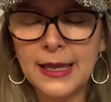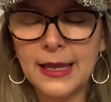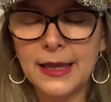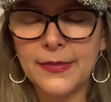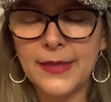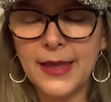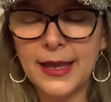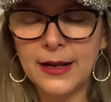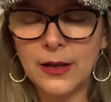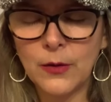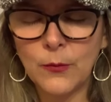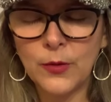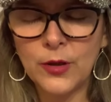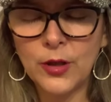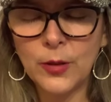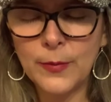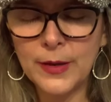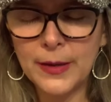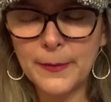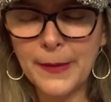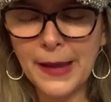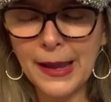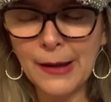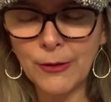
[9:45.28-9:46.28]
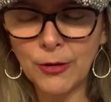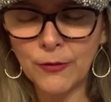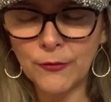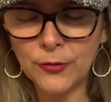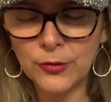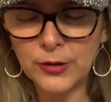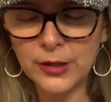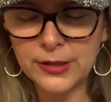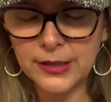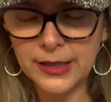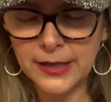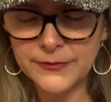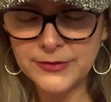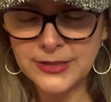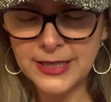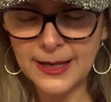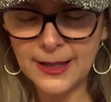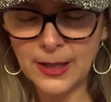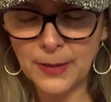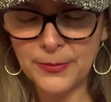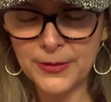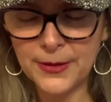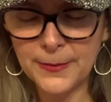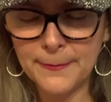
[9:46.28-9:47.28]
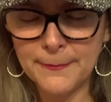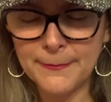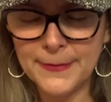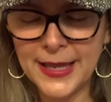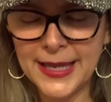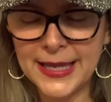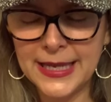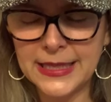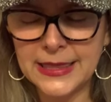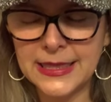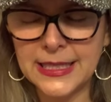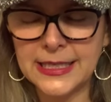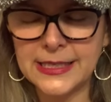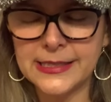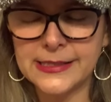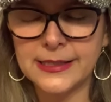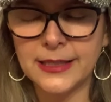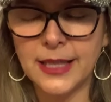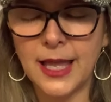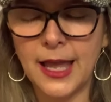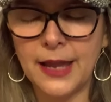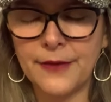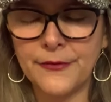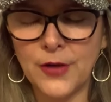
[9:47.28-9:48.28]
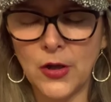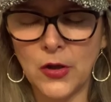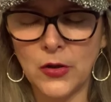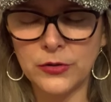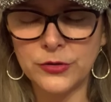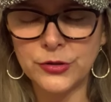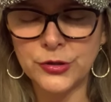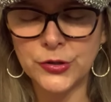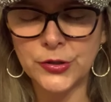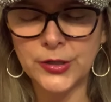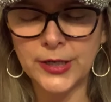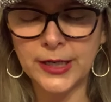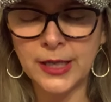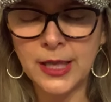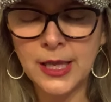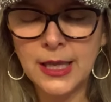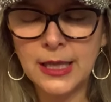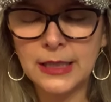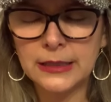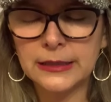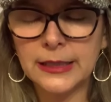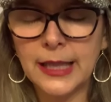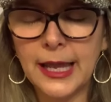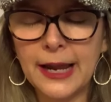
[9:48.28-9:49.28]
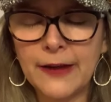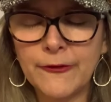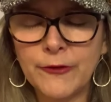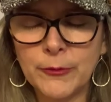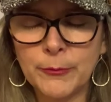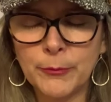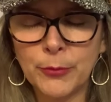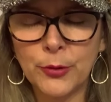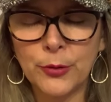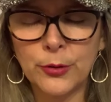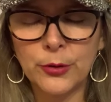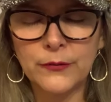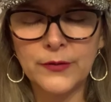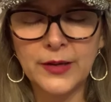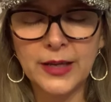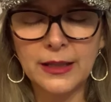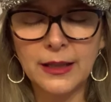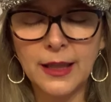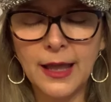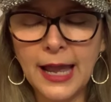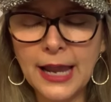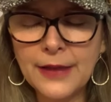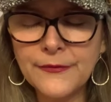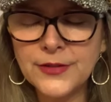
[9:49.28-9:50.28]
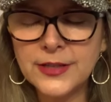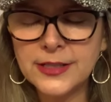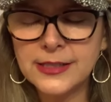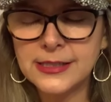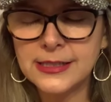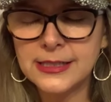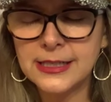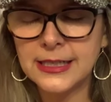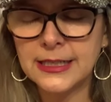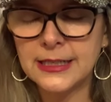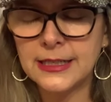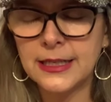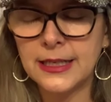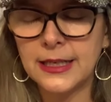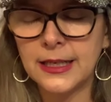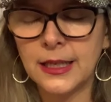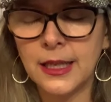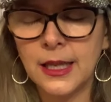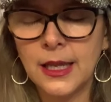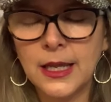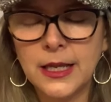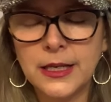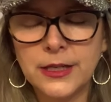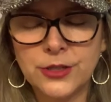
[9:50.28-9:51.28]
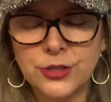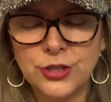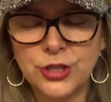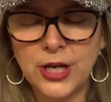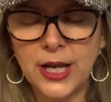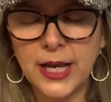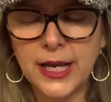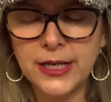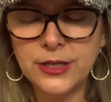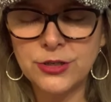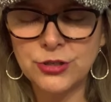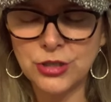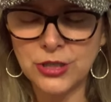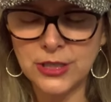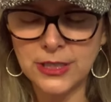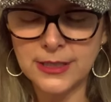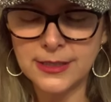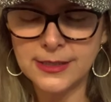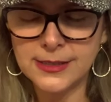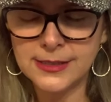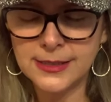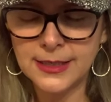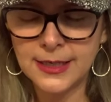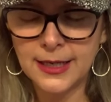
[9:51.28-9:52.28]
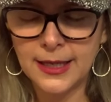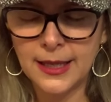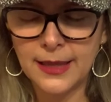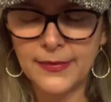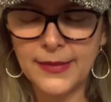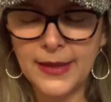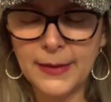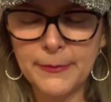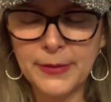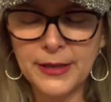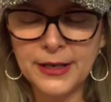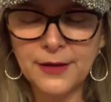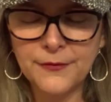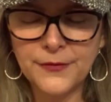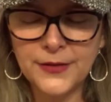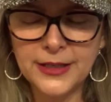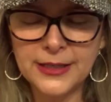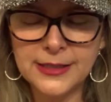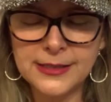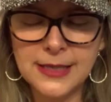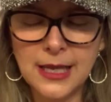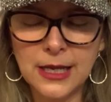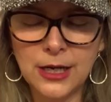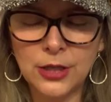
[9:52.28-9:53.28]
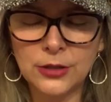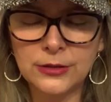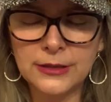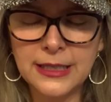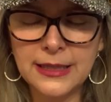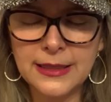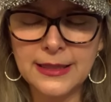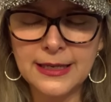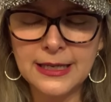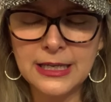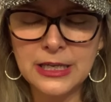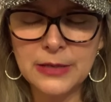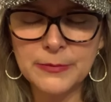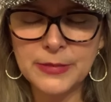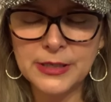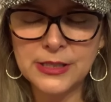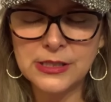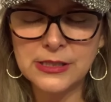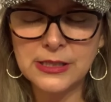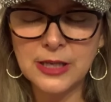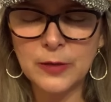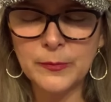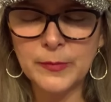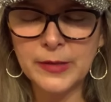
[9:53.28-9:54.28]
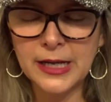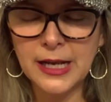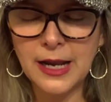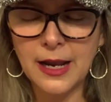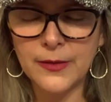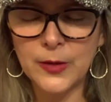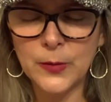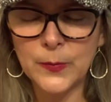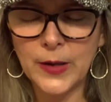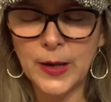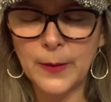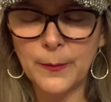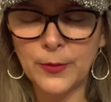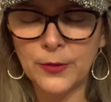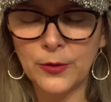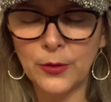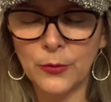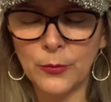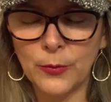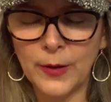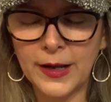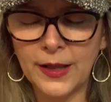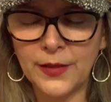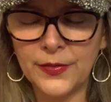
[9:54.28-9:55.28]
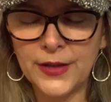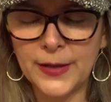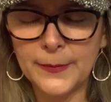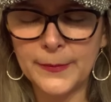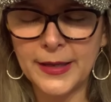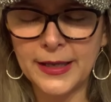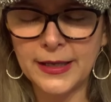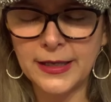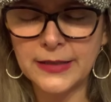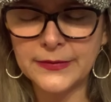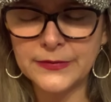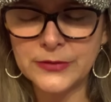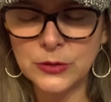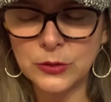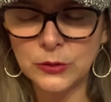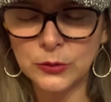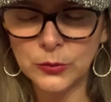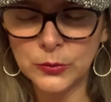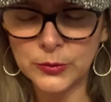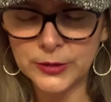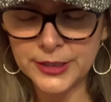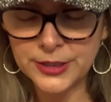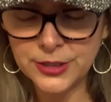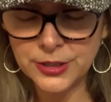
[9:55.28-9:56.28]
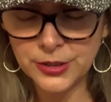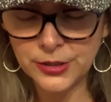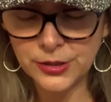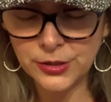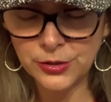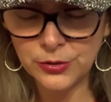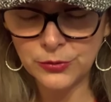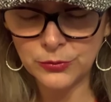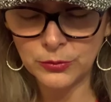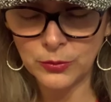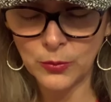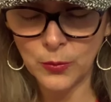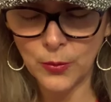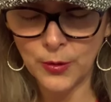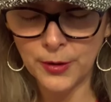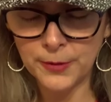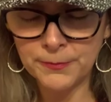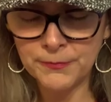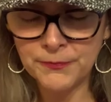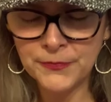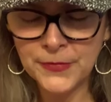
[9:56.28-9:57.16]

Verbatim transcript: that it will be powerful enough to help them make these life altering, life improving, life extending changes that benefits not only them, but so many other people around them and gives glory to you, Lord.